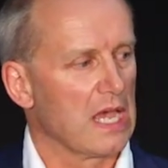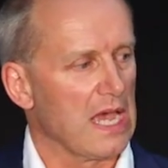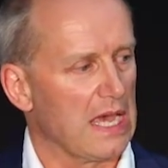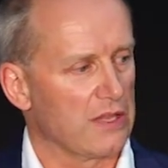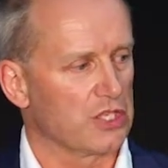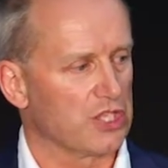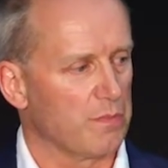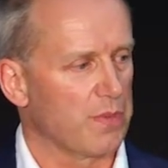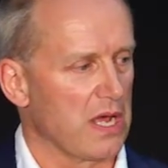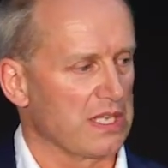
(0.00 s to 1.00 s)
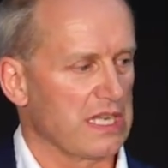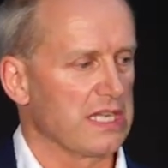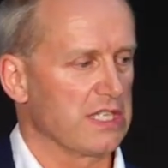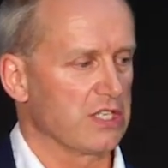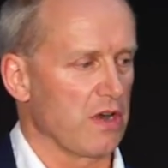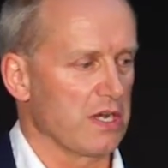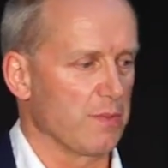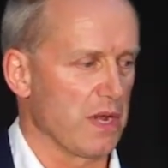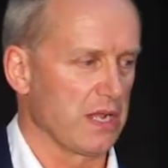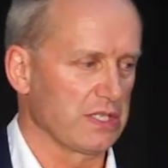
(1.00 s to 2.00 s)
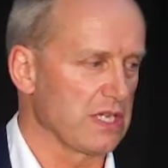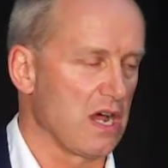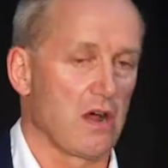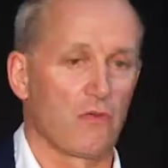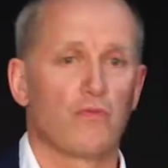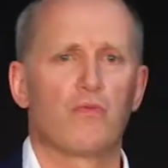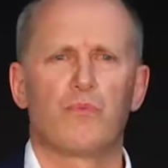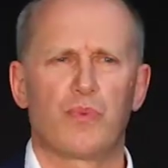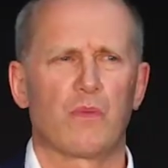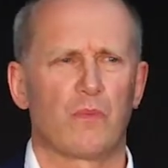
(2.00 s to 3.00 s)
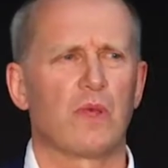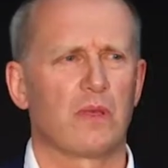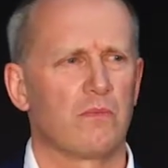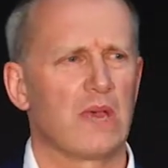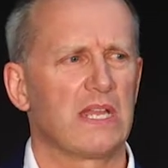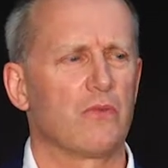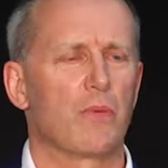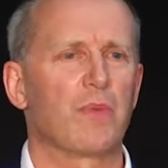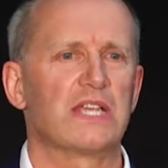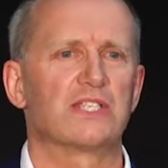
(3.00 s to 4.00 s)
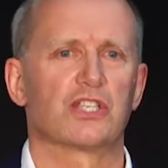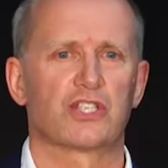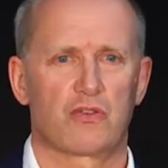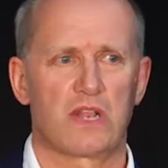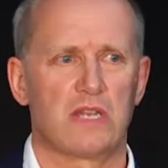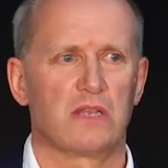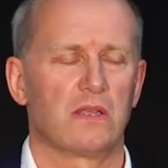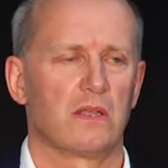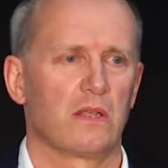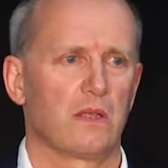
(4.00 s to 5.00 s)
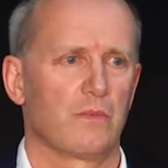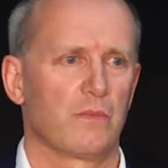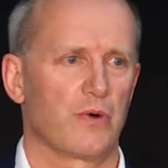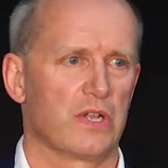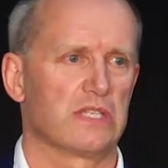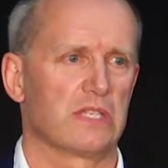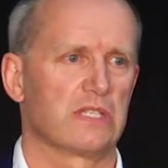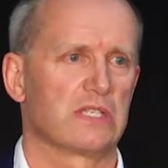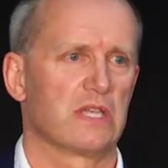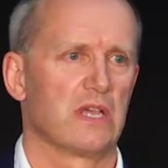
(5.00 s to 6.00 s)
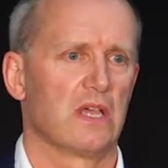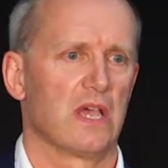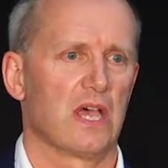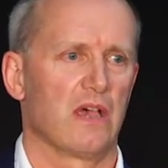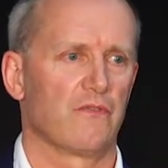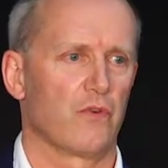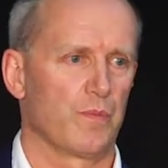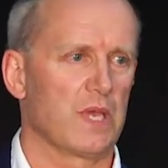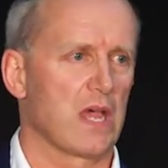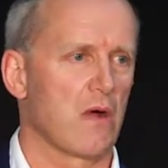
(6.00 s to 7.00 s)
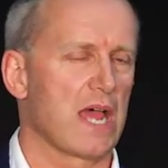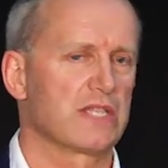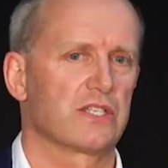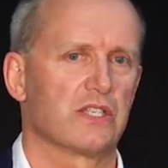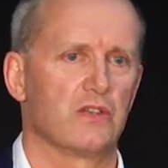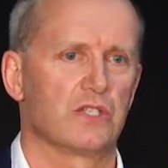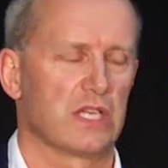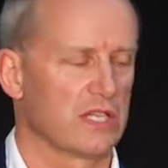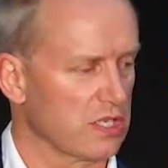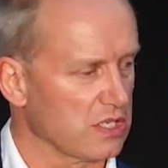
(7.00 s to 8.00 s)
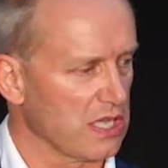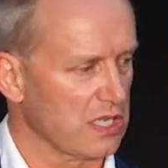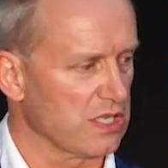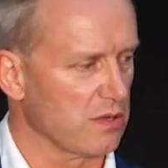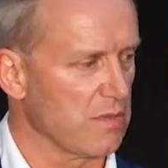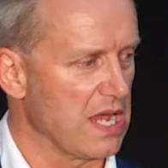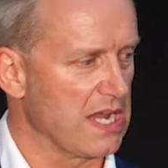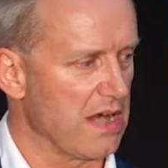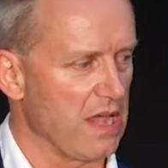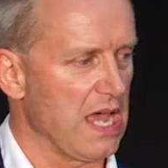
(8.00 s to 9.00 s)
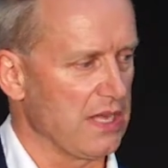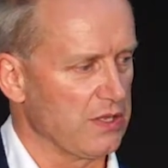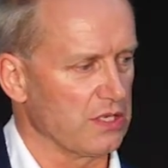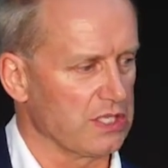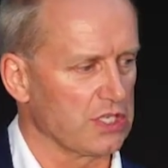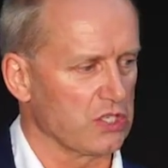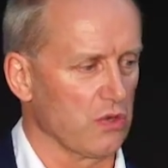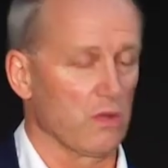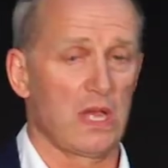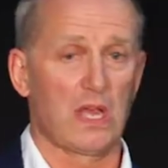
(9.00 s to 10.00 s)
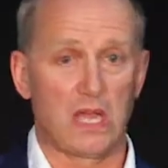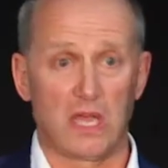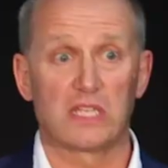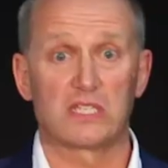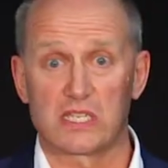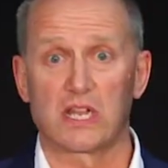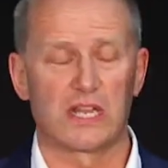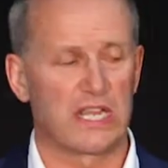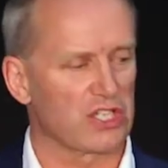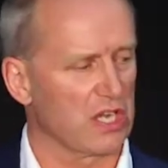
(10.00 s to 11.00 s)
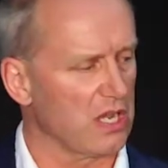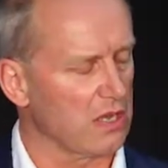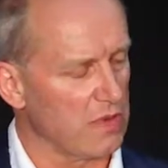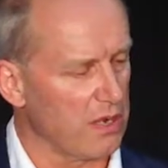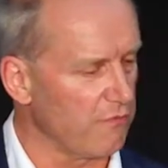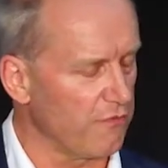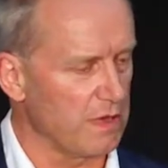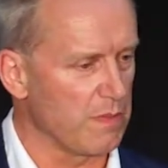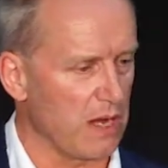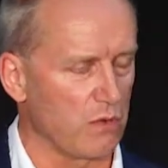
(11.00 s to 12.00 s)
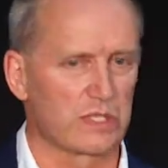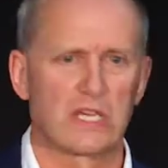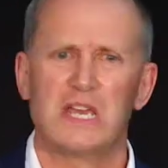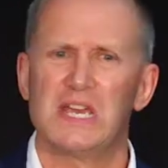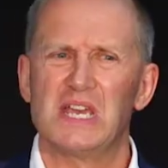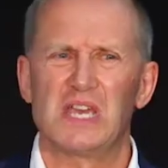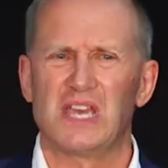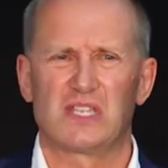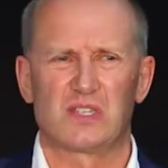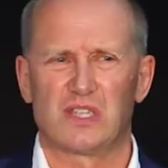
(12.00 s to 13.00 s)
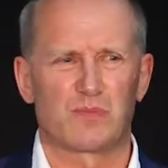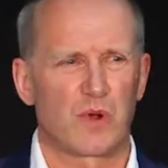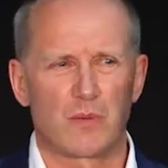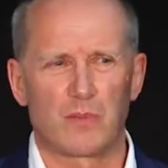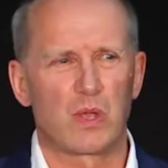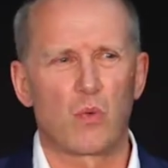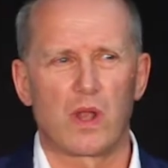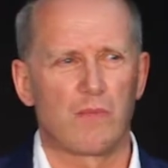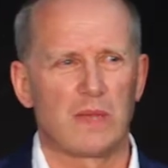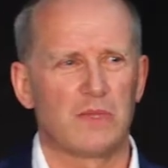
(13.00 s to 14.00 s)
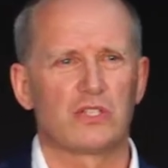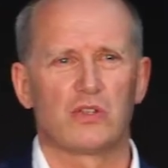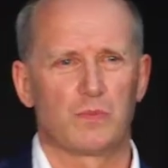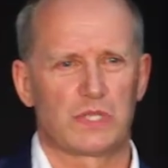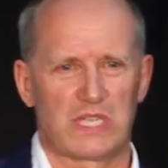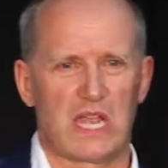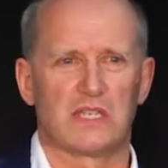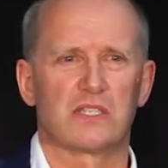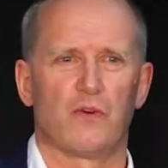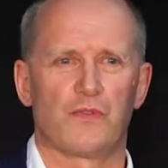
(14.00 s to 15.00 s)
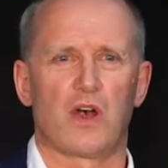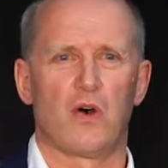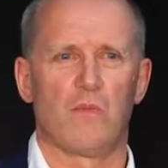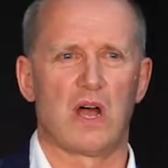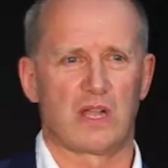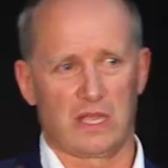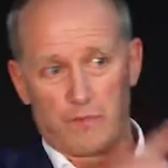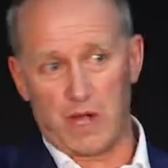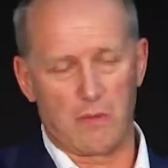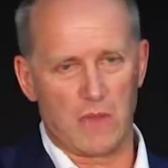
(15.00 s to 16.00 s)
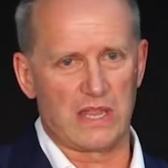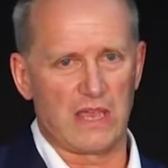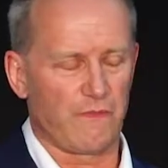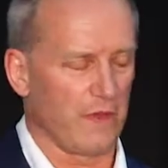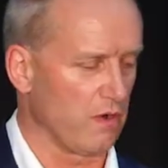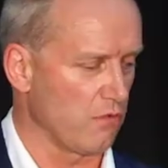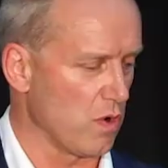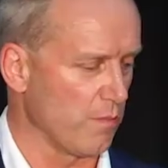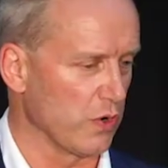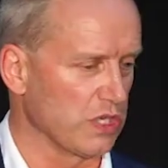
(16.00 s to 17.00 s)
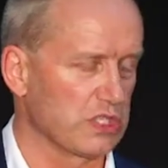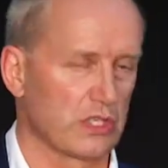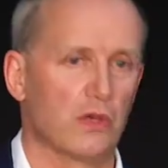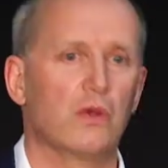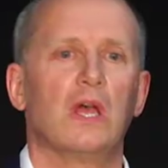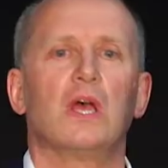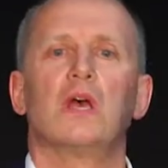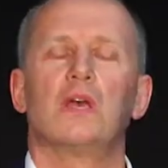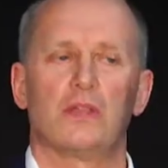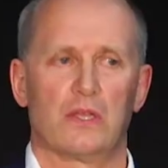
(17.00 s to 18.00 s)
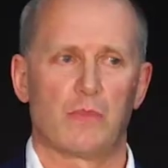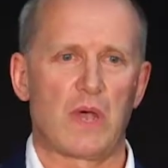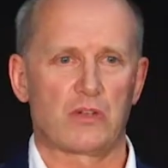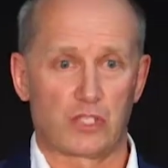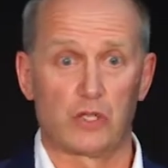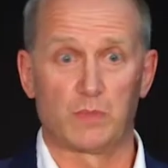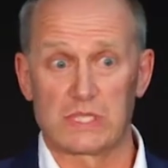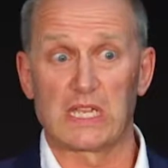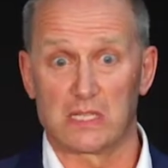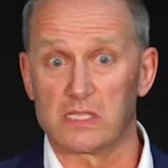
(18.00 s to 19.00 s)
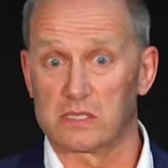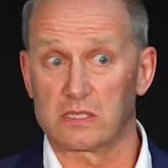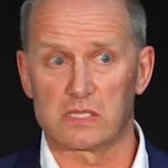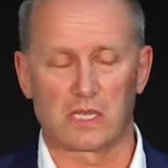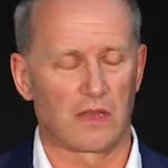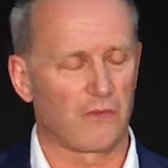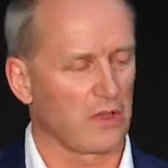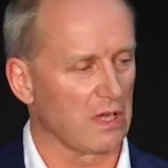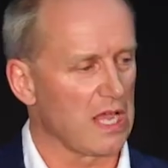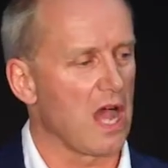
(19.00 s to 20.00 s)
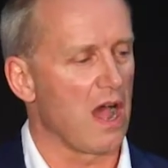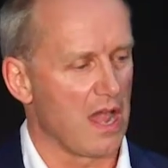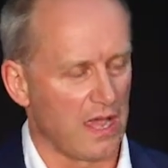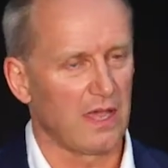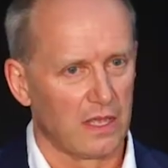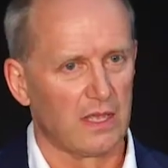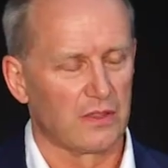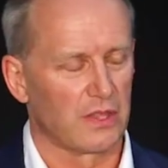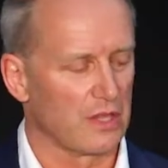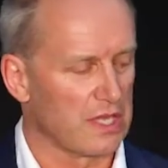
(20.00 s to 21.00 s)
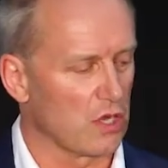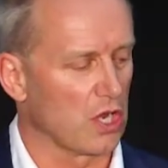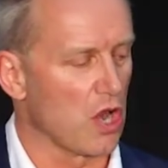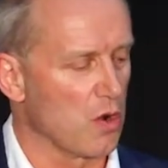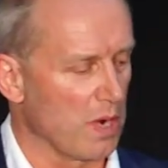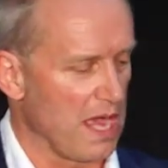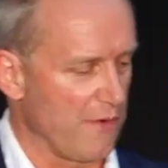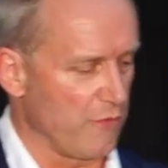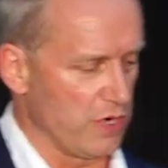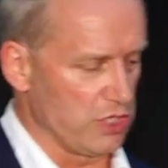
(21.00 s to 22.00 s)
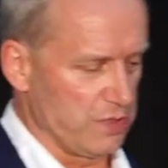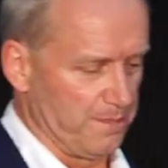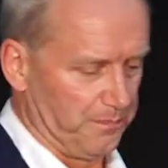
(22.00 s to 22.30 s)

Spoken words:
And that sheet plants and integrated plants are mainly replacing screen printers for POS usage. So that's the main area. And that digital, it's still a niche. And my feedback was it's probably 1, maybe 2% of the whole market. And bear in mind that figure of 1.2, that about 2% is significantly higher than the global average.